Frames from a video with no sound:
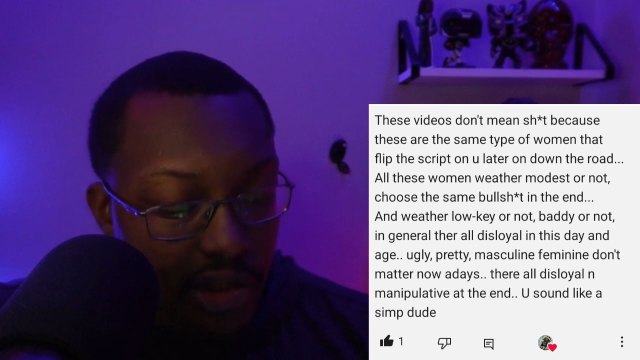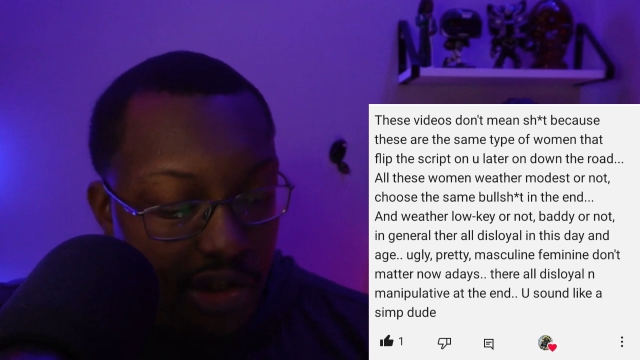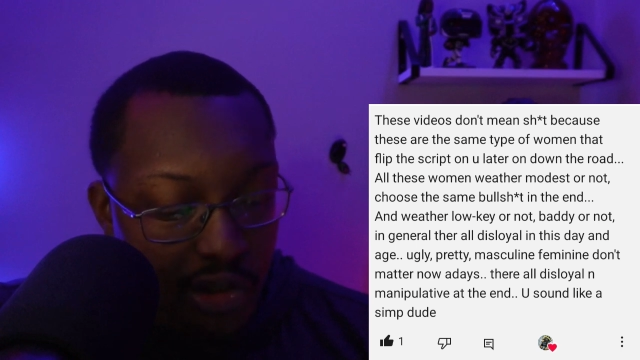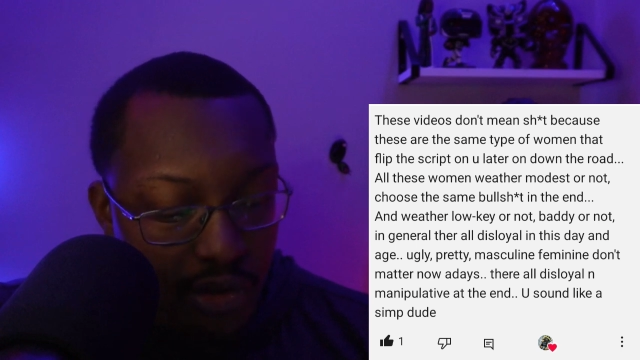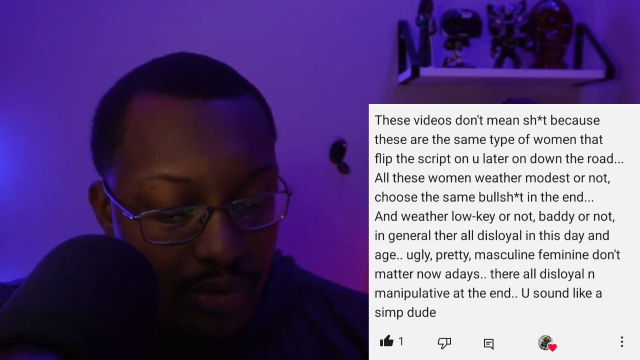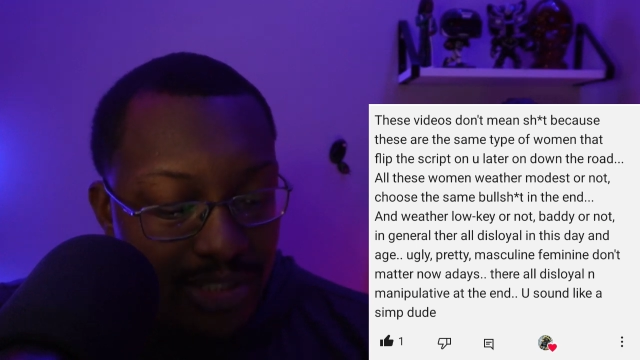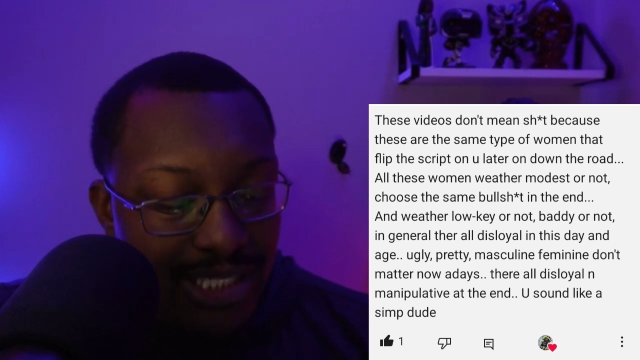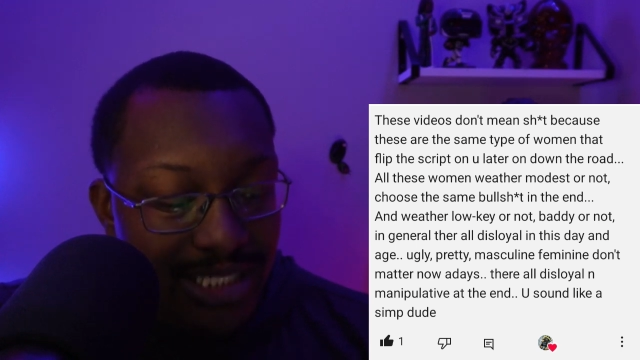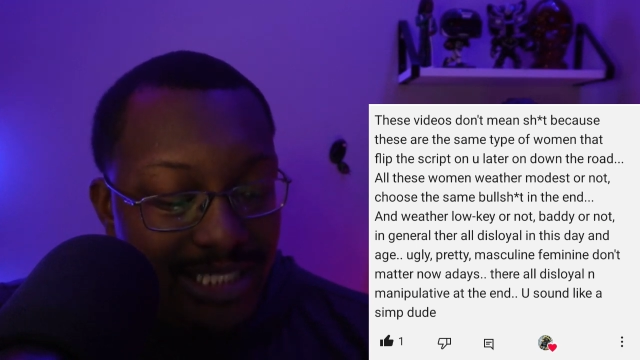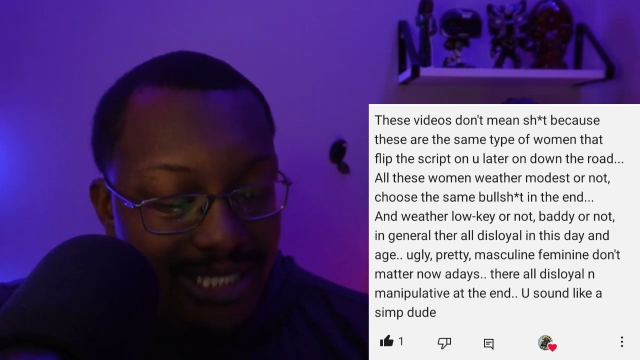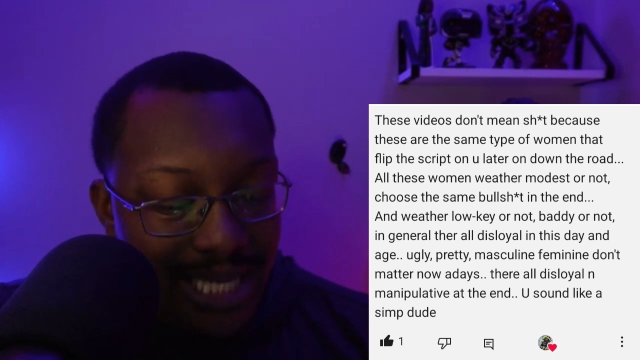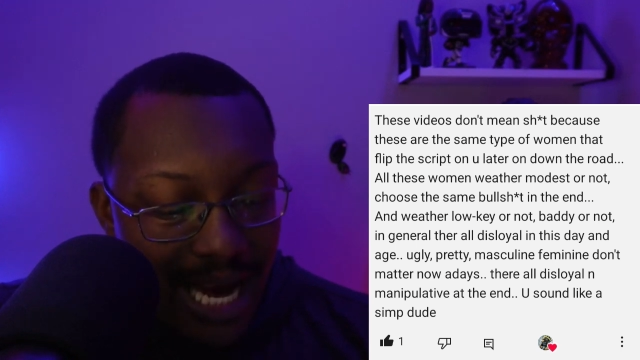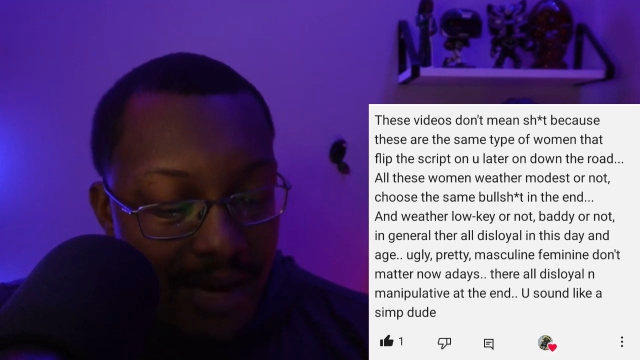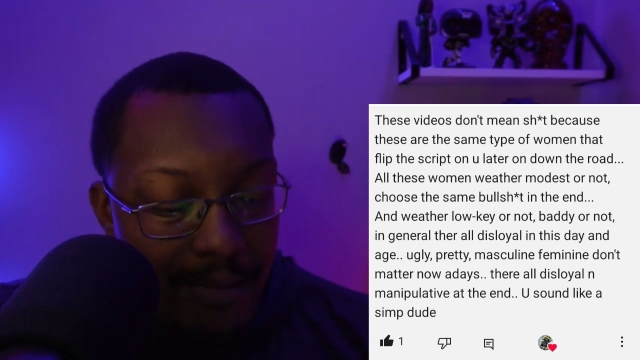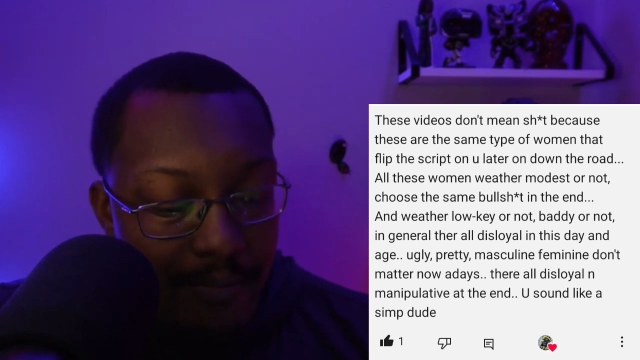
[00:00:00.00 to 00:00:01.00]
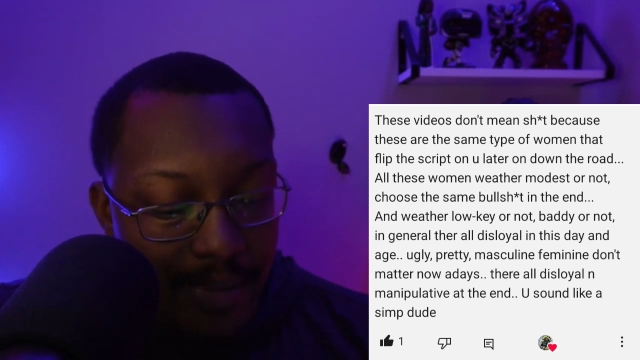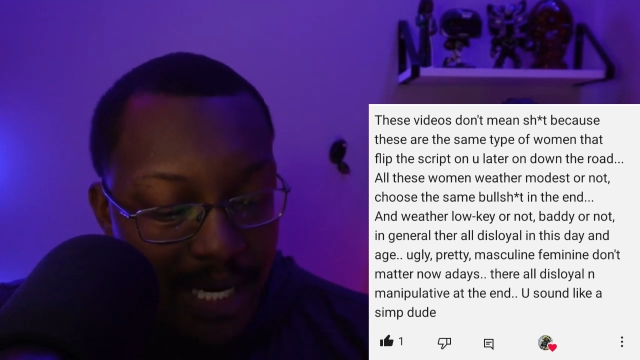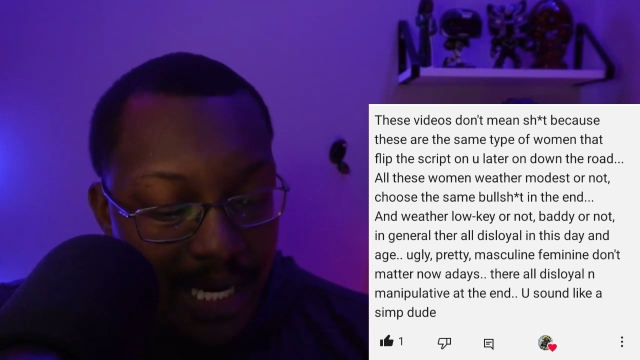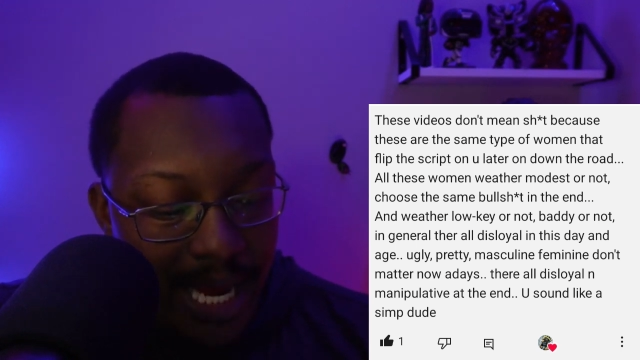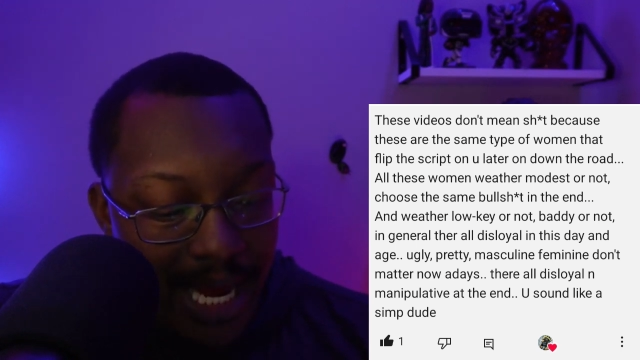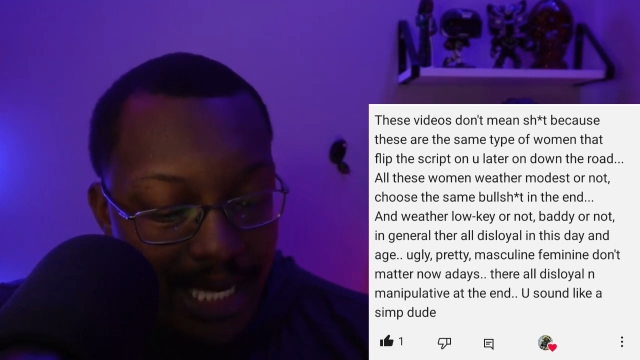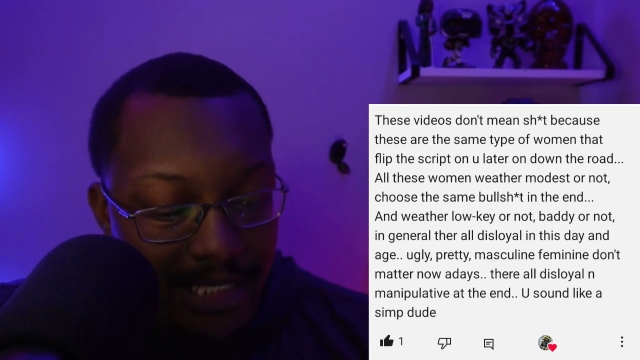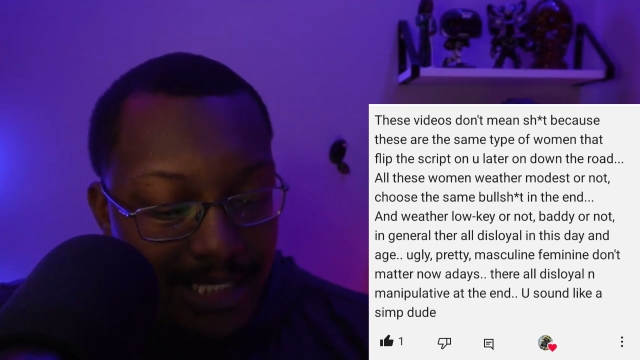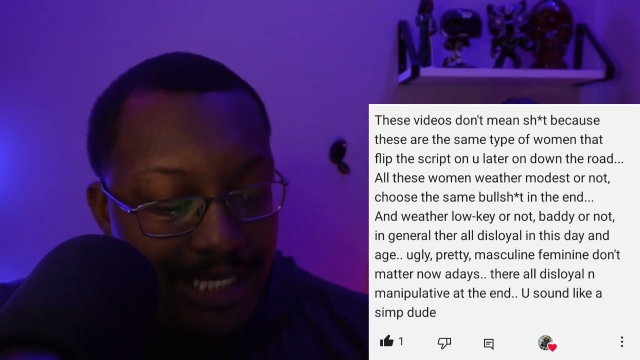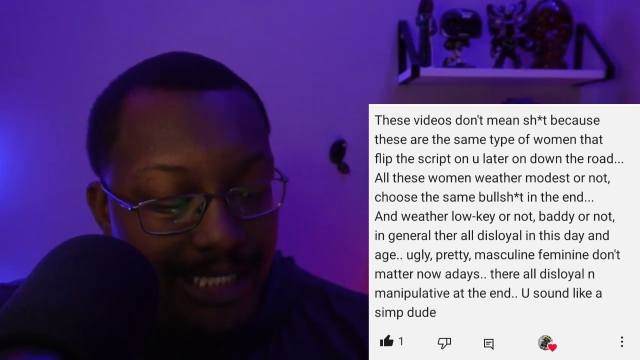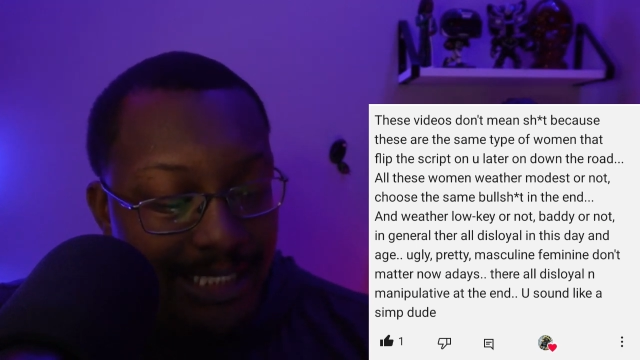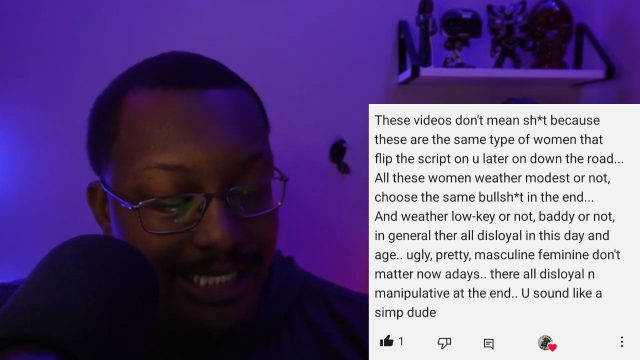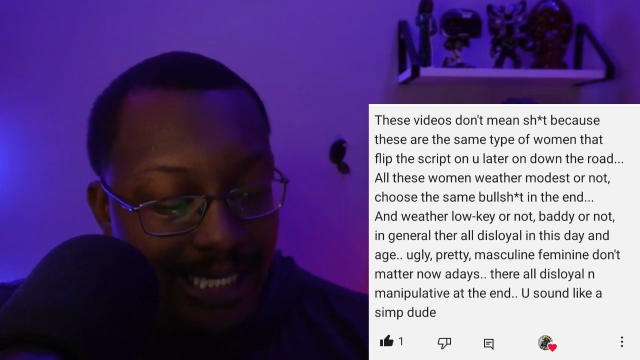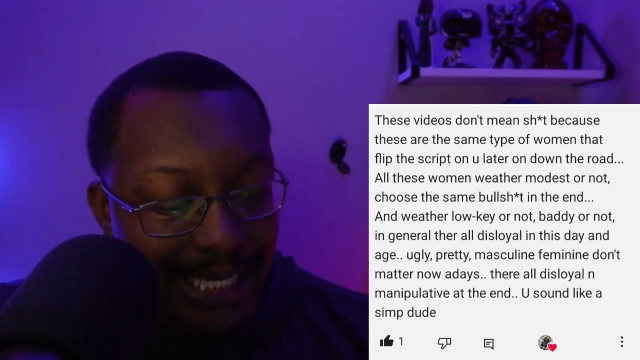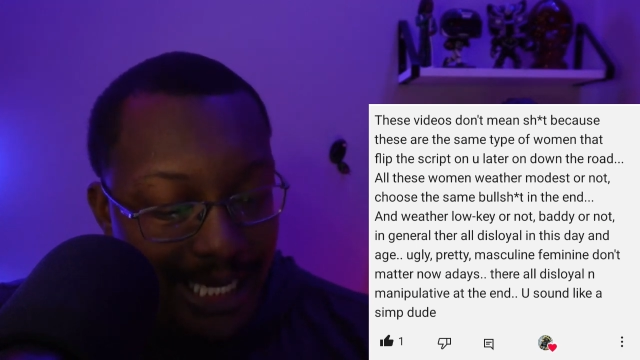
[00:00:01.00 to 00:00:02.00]
choose the same BS
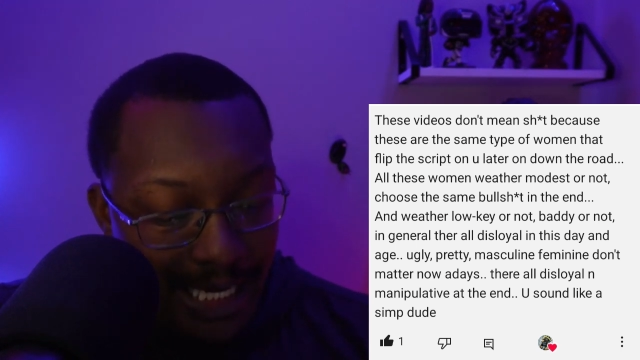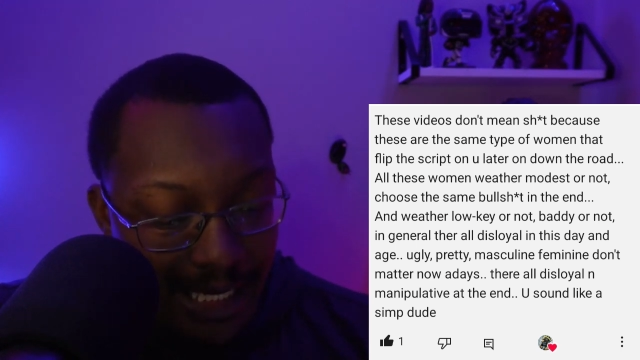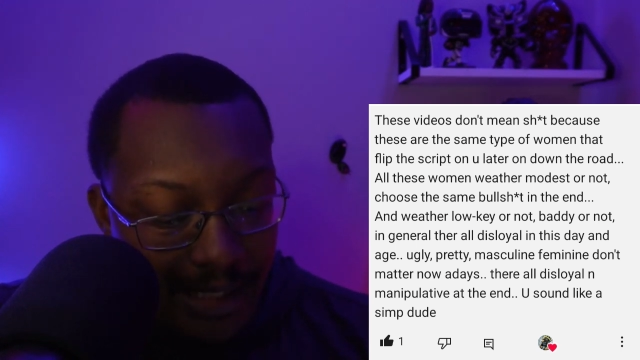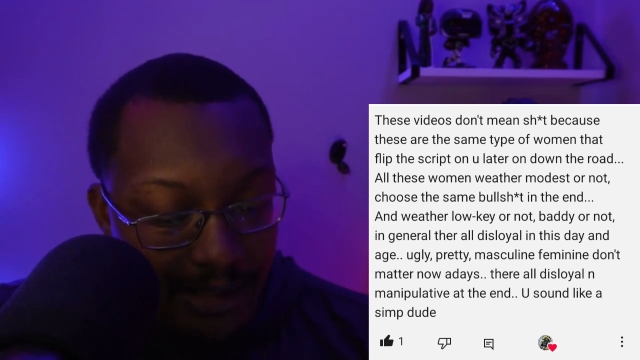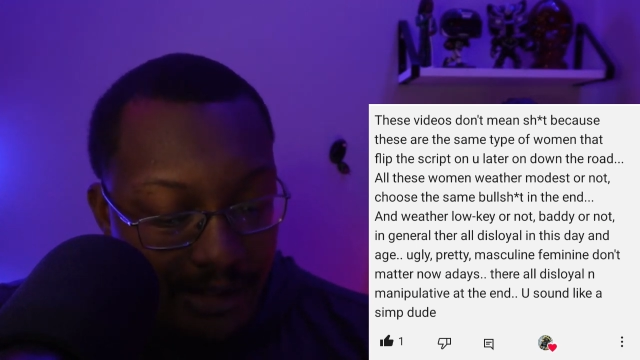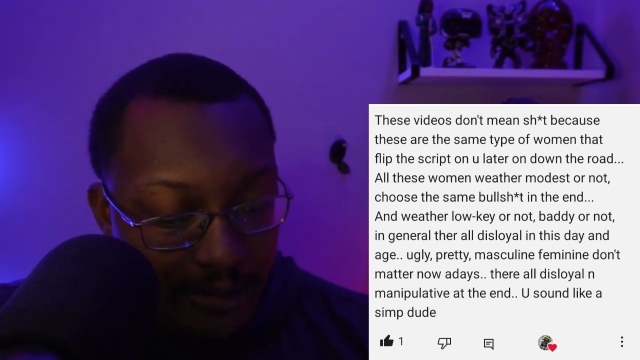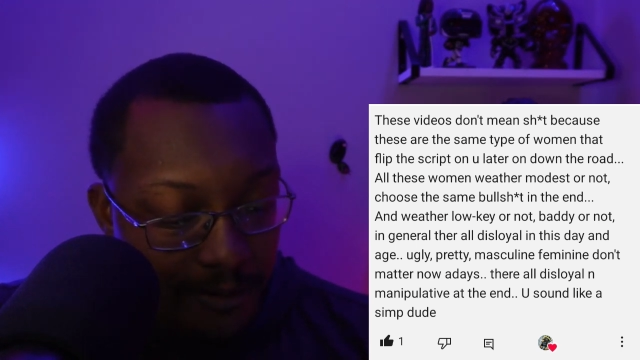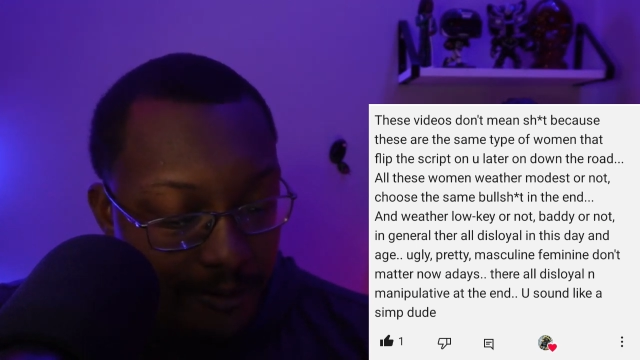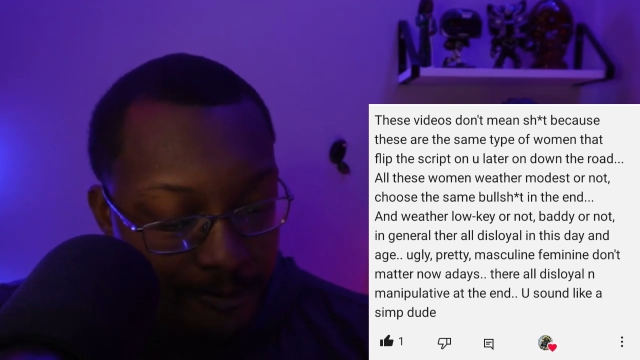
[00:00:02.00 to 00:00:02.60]
in the end.